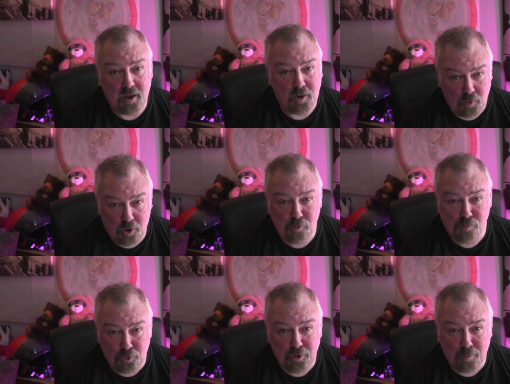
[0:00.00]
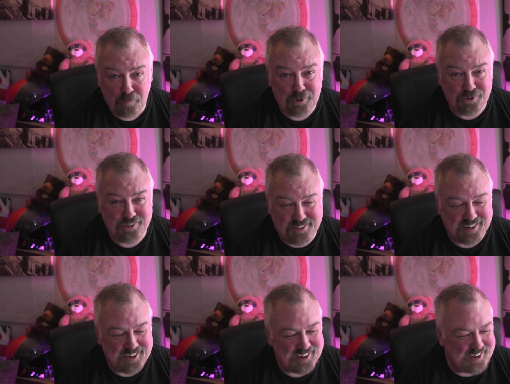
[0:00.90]
he will moan about
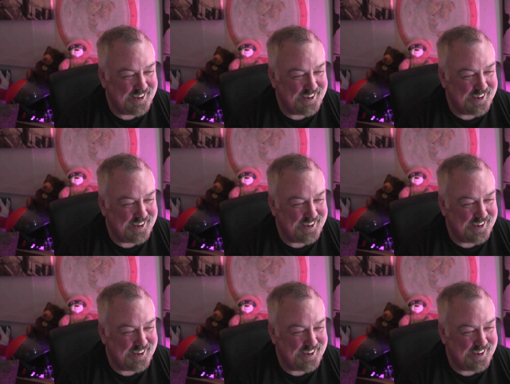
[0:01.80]
it.